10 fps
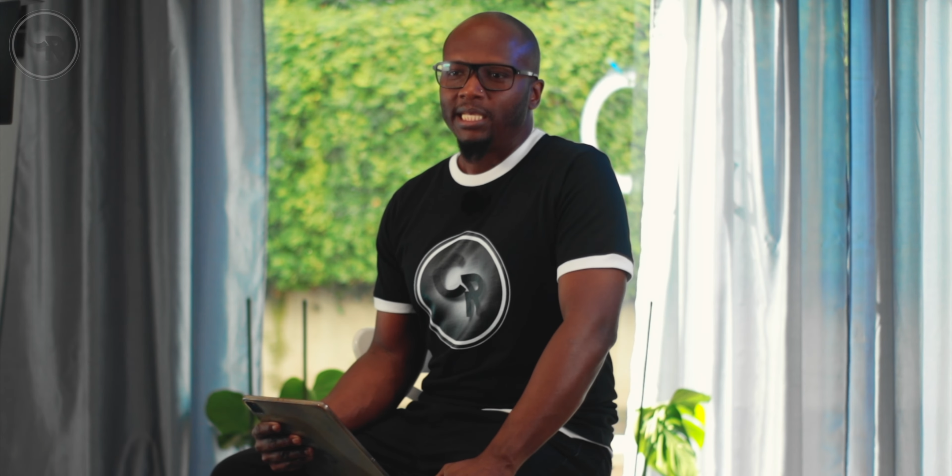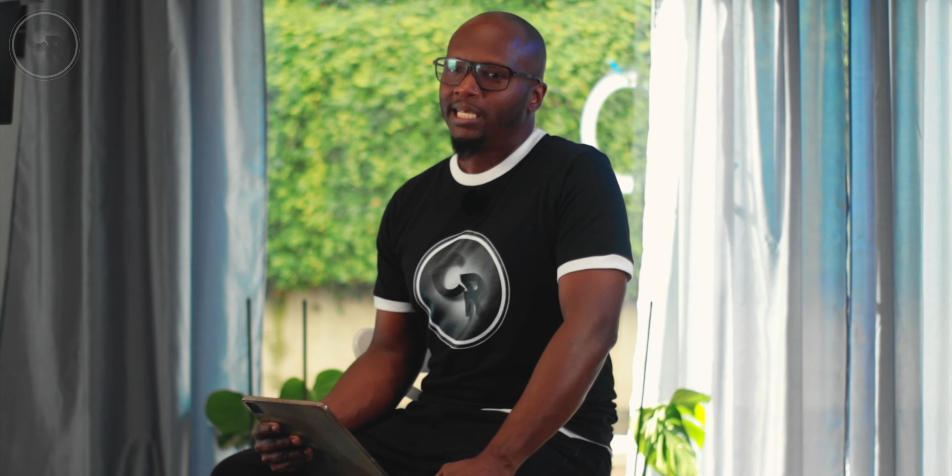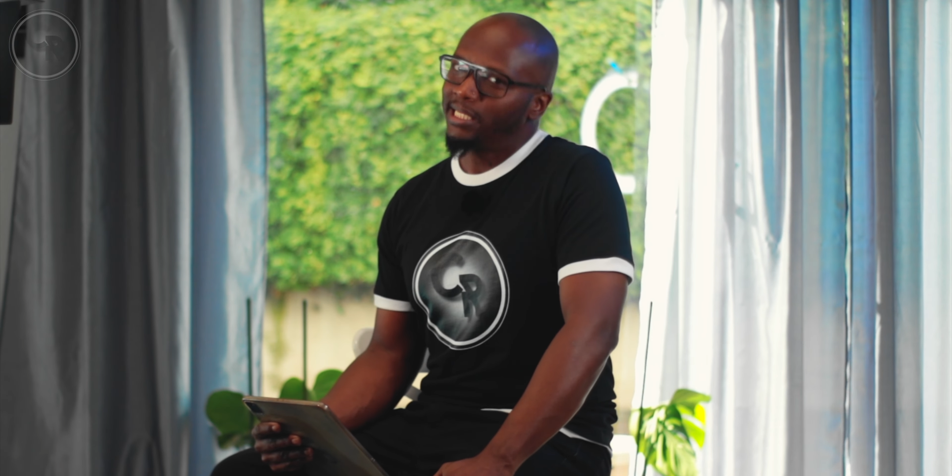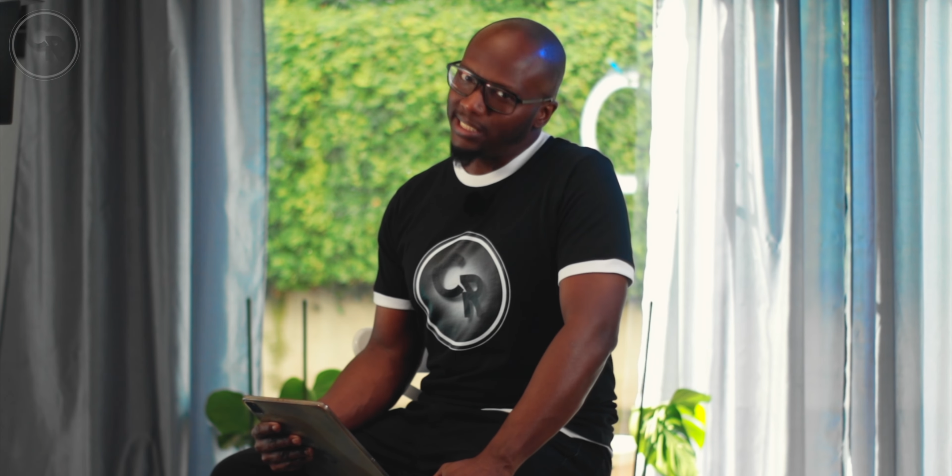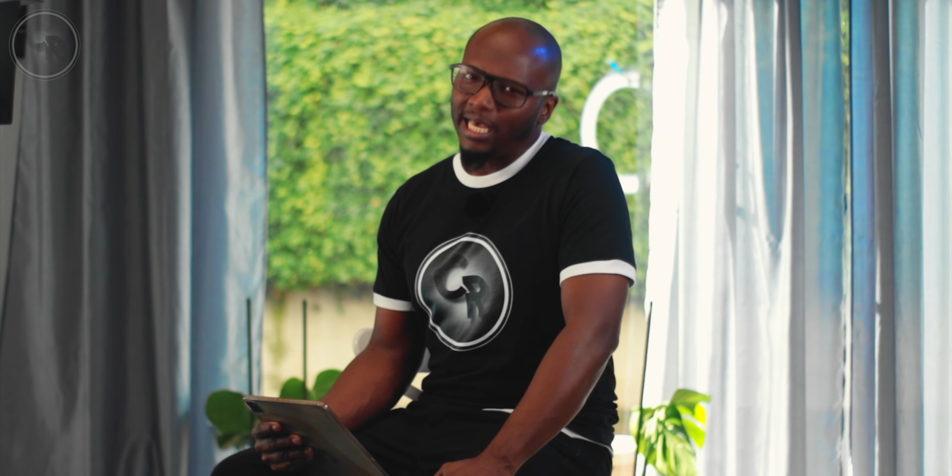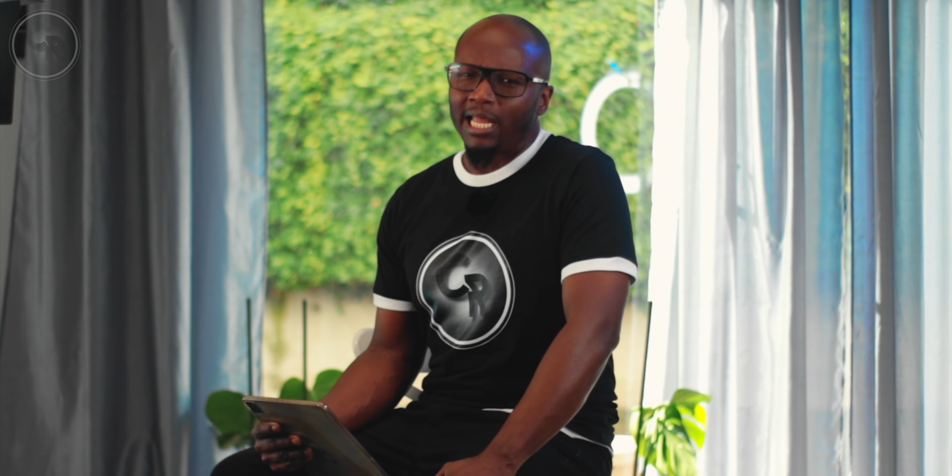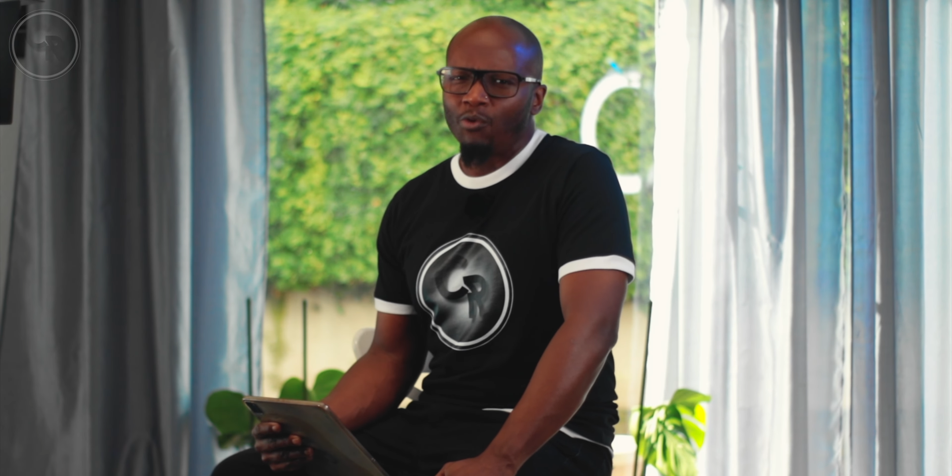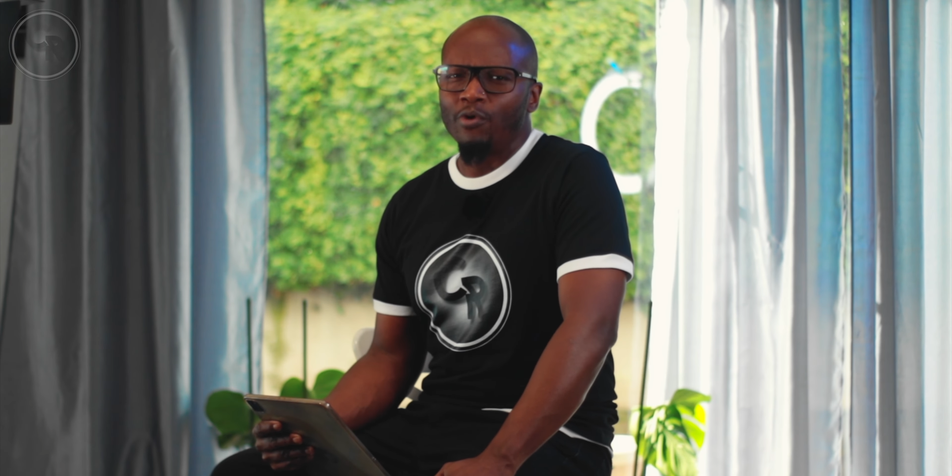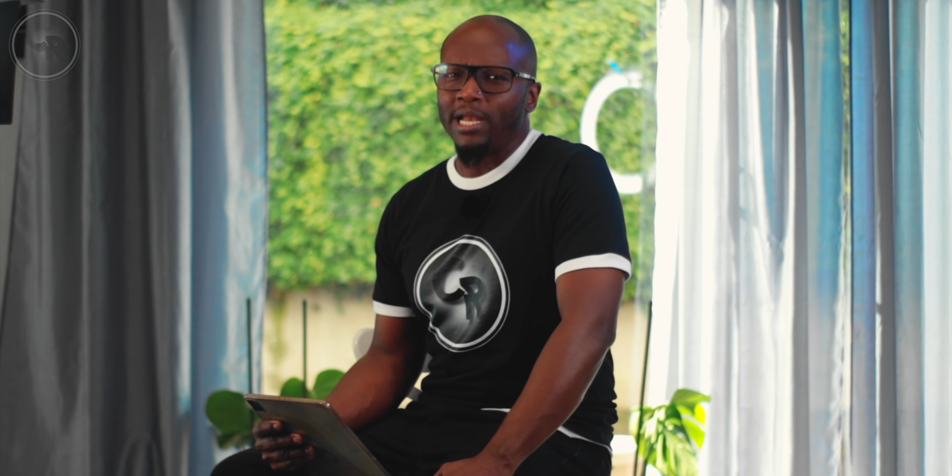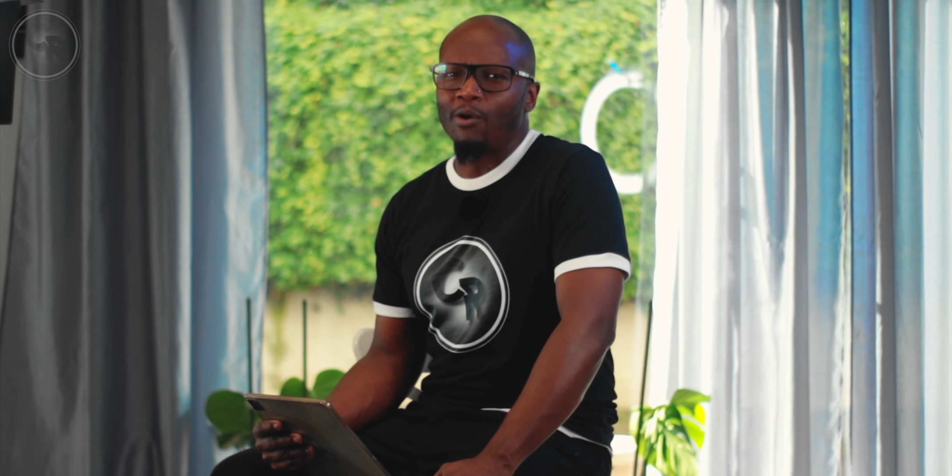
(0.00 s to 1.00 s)
that's kind of
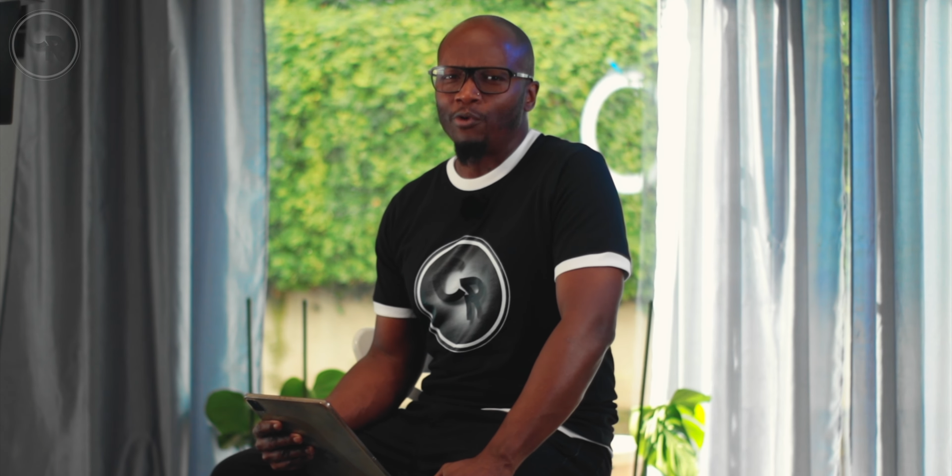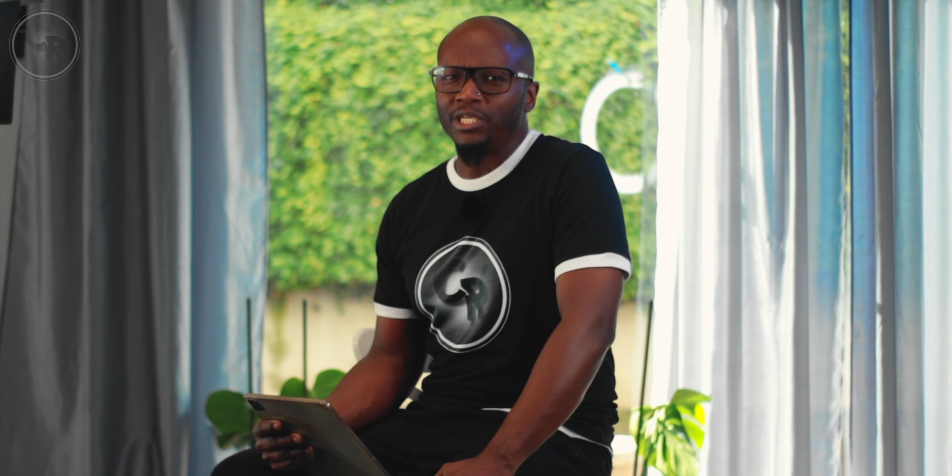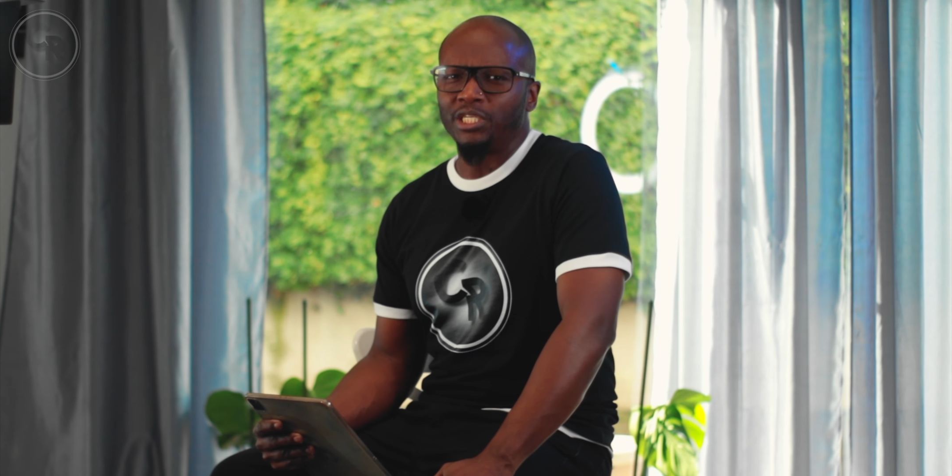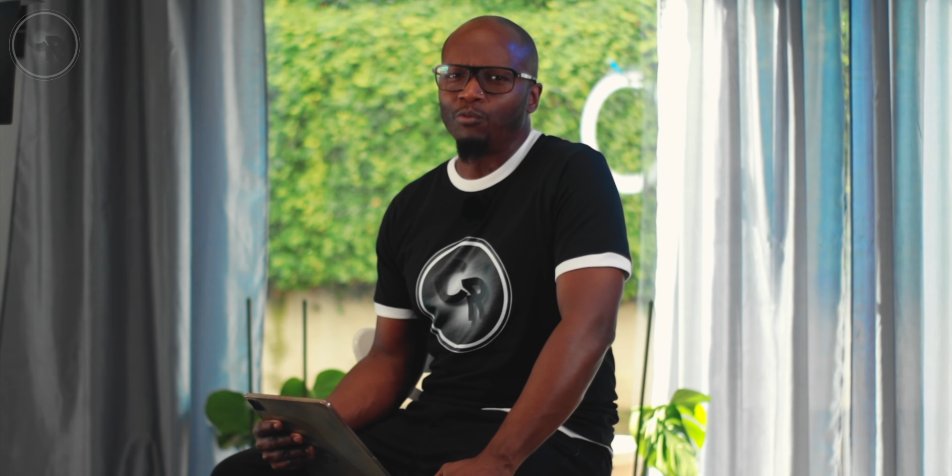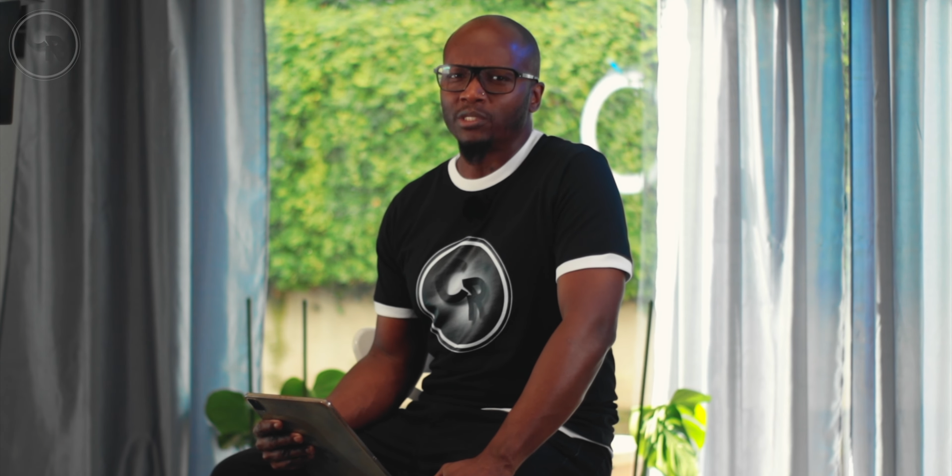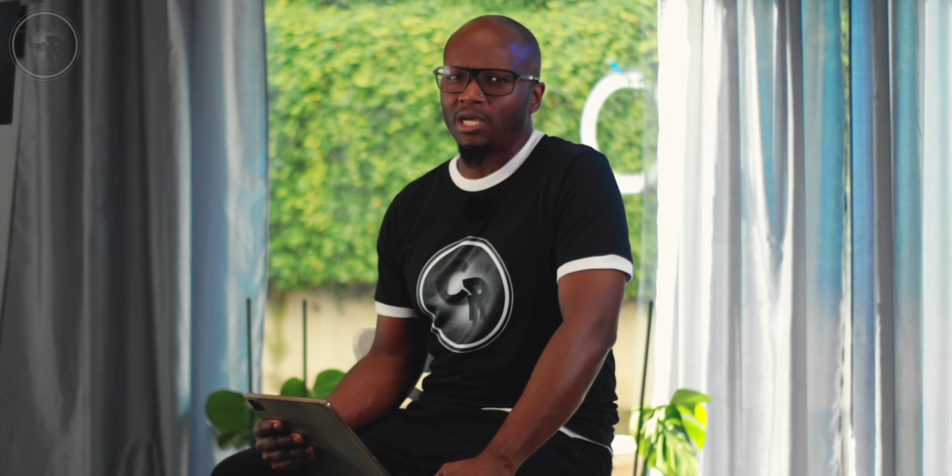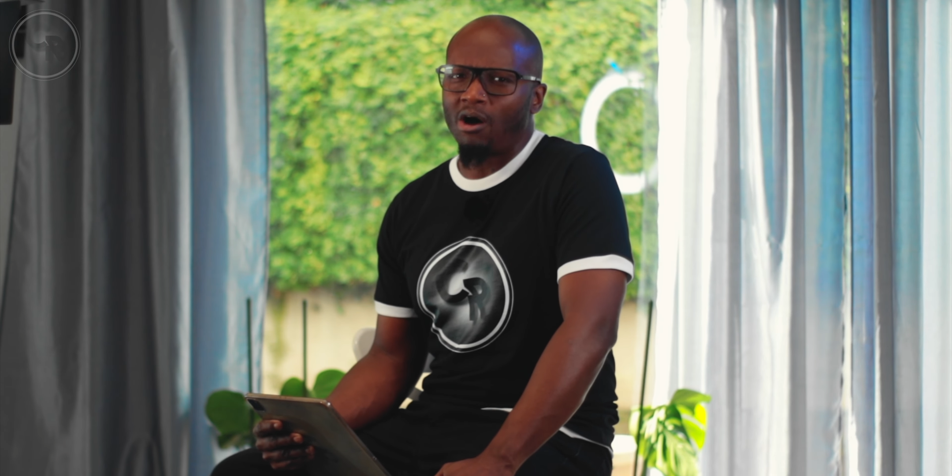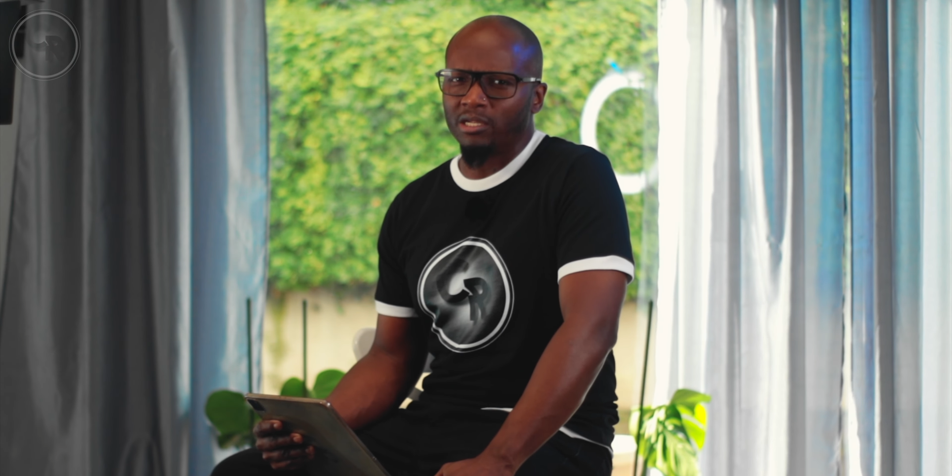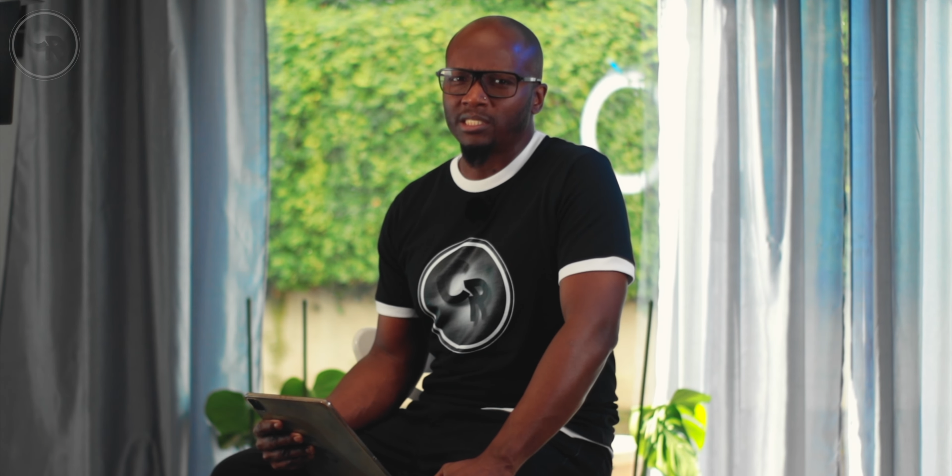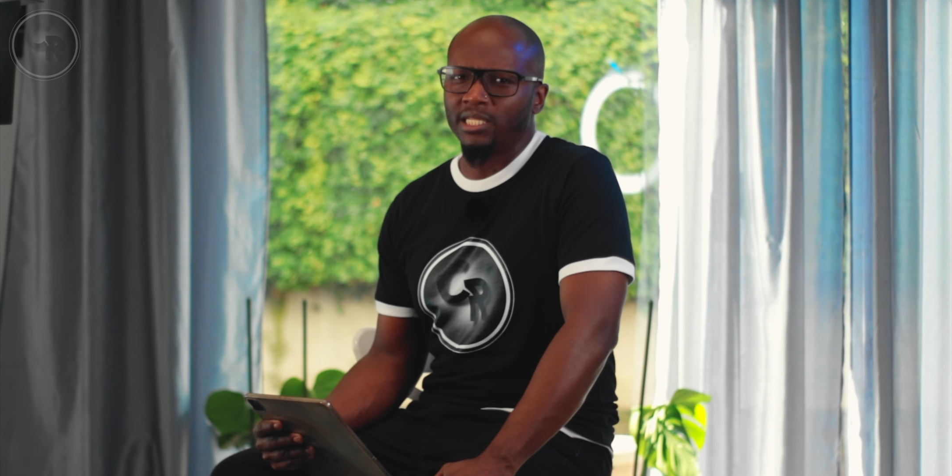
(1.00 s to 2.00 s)
when I wish it was
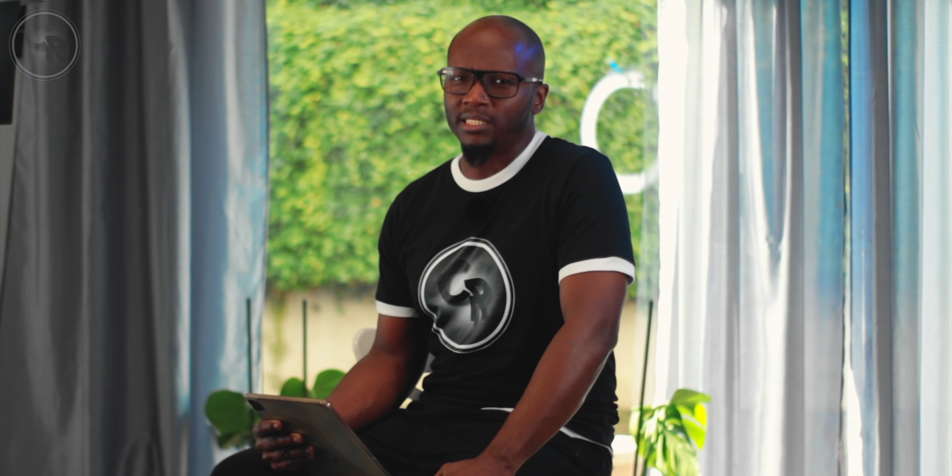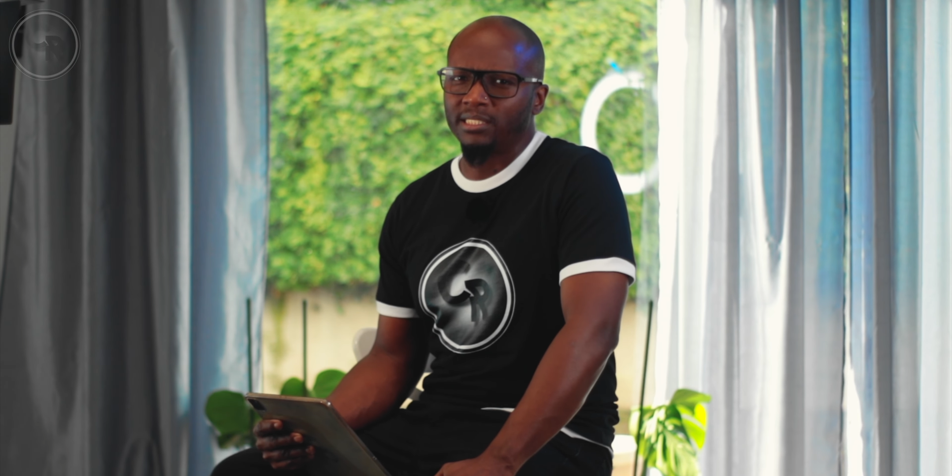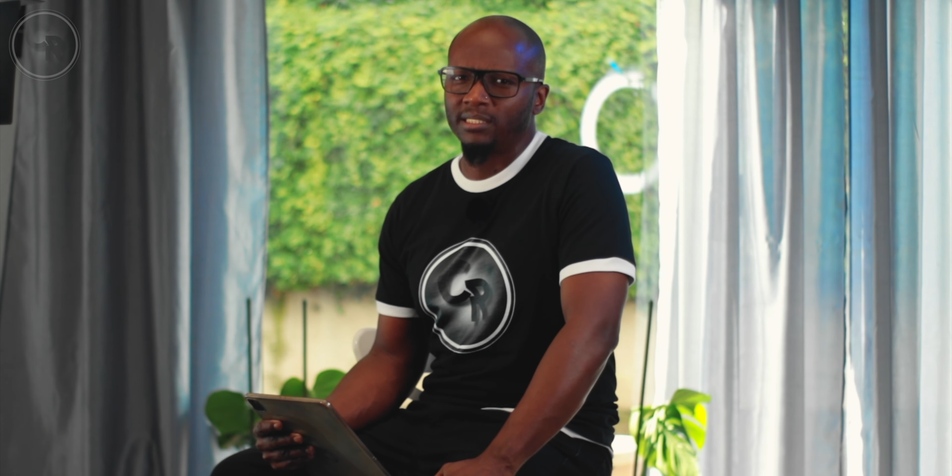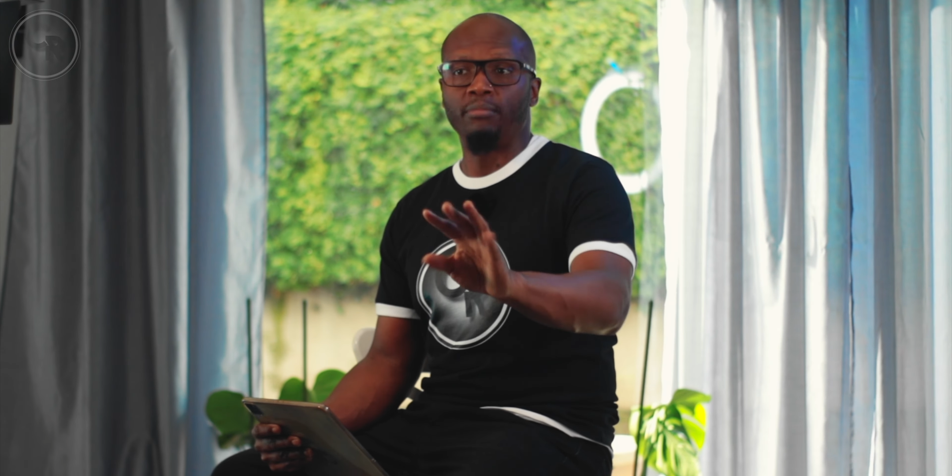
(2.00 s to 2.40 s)
costless.